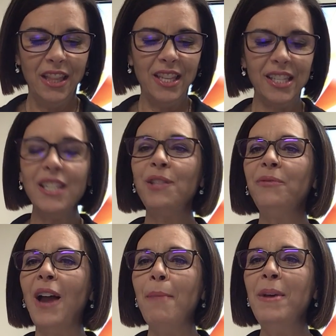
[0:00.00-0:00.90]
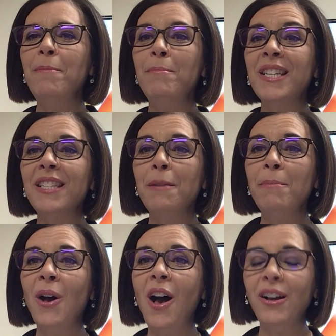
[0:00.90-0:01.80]
This is from Miss
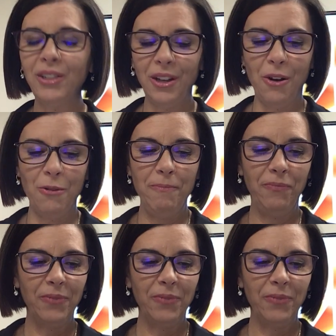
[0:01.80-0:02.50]
Milhalko.